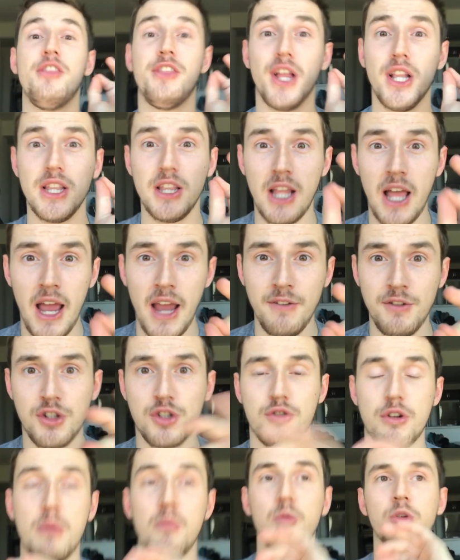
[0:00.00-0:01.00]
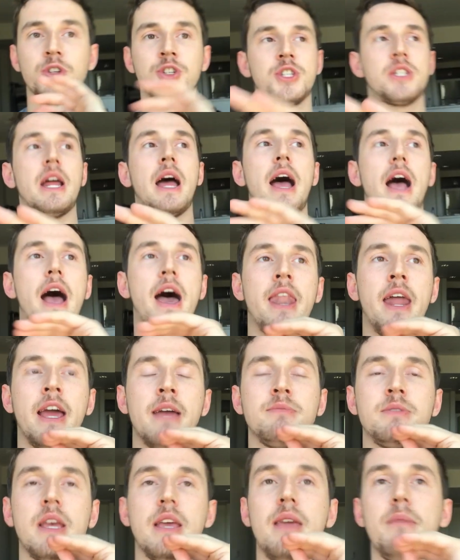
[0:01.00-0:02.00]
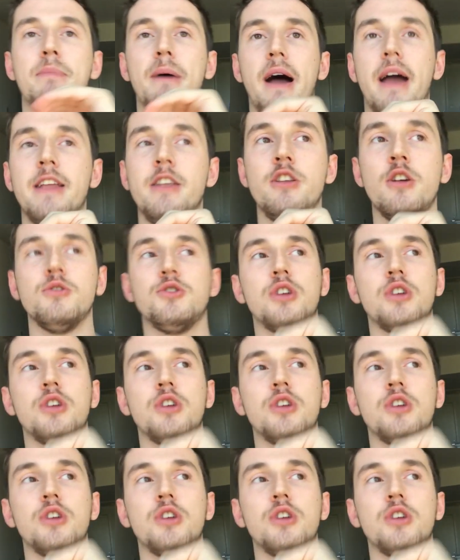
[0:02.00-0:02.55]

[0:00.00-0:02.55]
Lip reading: the live stream will start, and I am taking part in,